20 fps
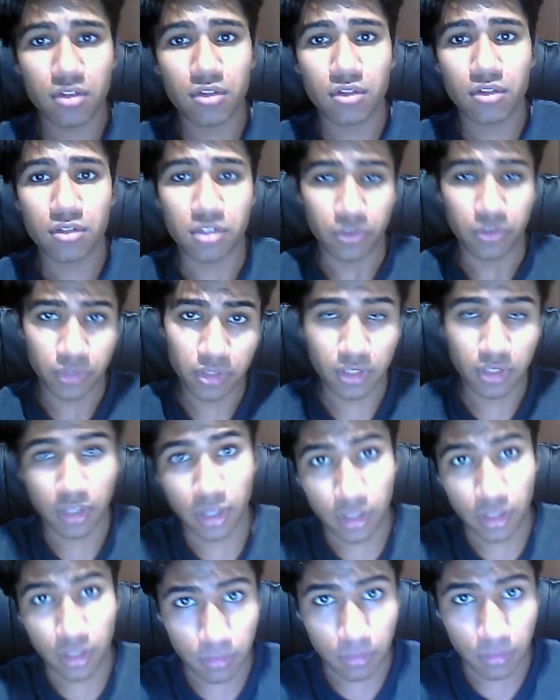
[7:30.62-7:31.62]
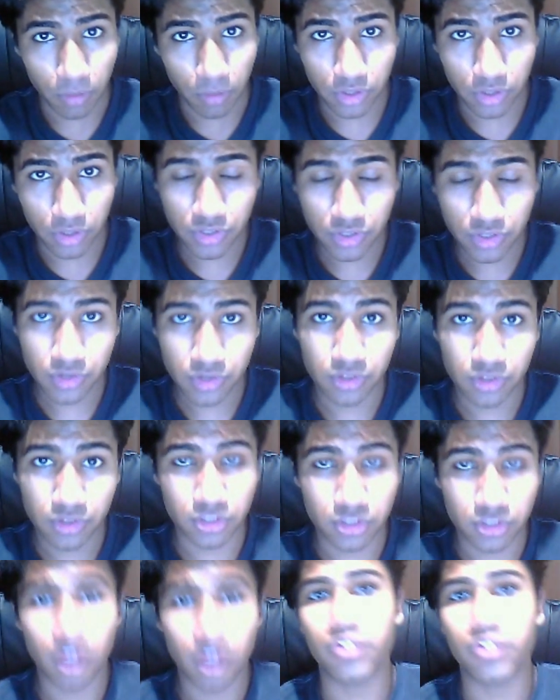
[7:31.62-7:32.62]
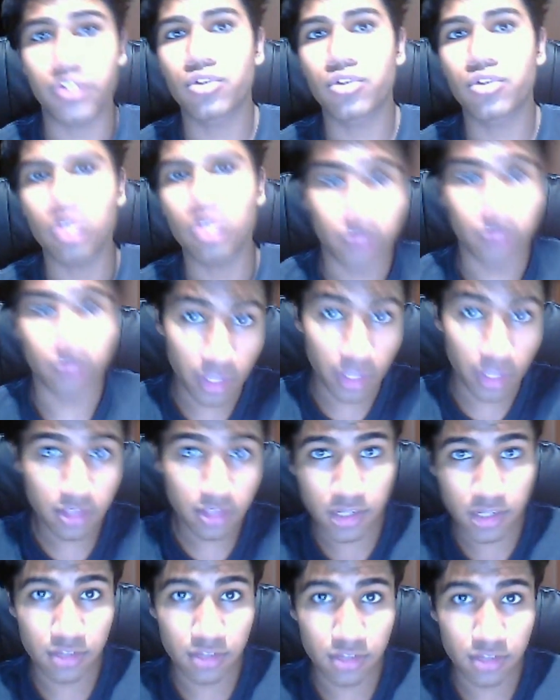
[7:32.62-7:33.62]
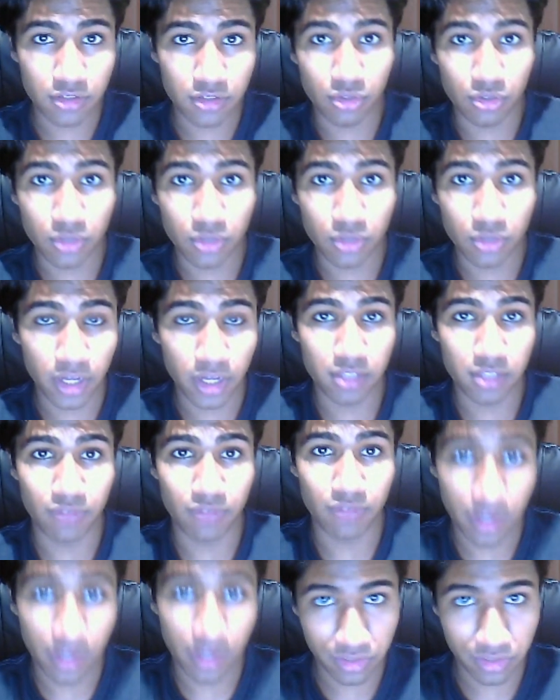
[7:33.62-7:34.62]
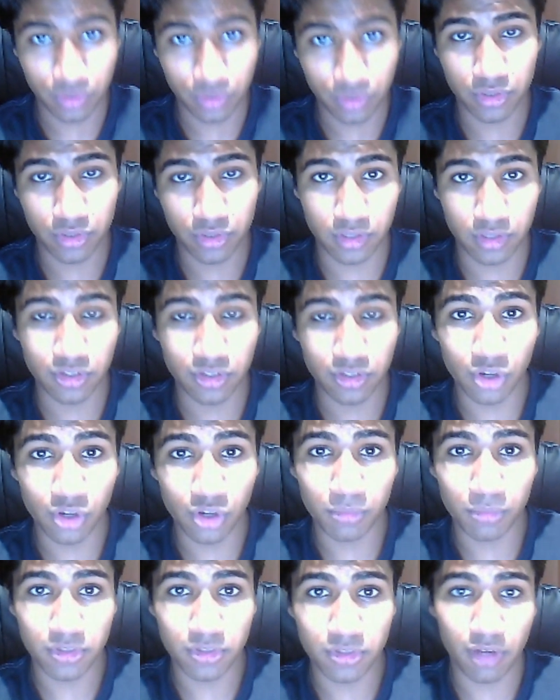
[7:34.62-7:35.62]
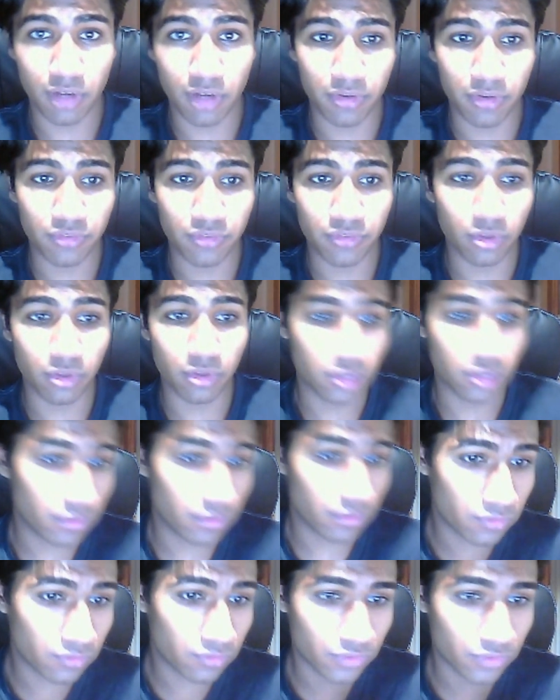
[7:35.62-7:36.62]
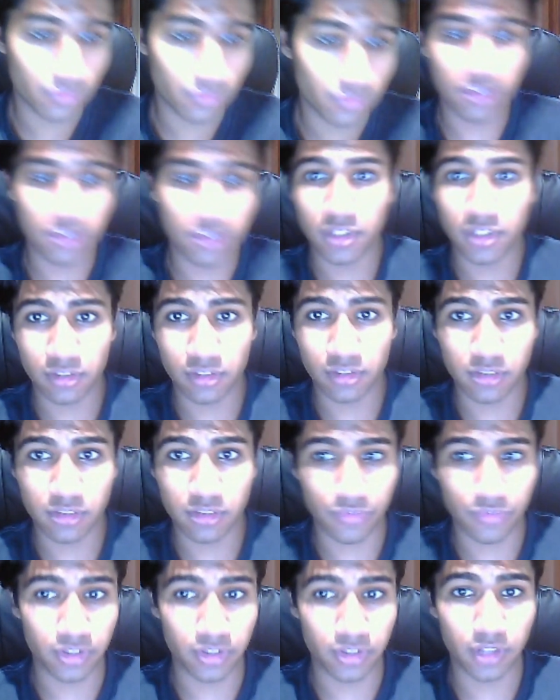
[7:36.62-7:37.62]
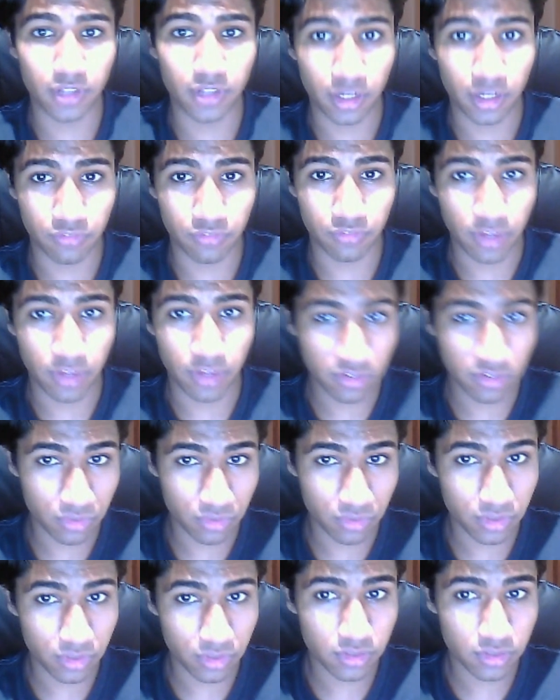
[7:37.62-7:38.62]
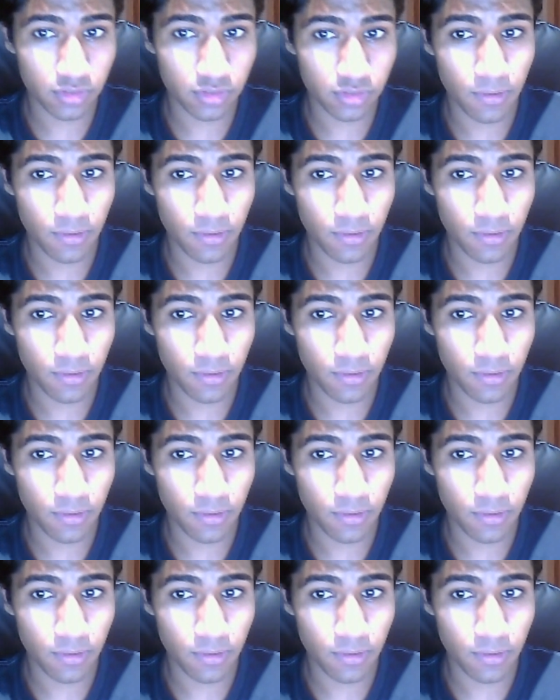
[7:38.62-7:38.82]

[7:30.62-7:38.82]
So in the end, Marsh discovered a total of 86 new kinds of dinosaurs, and Cope discovered a total of 56 different kinds of dinosaurs.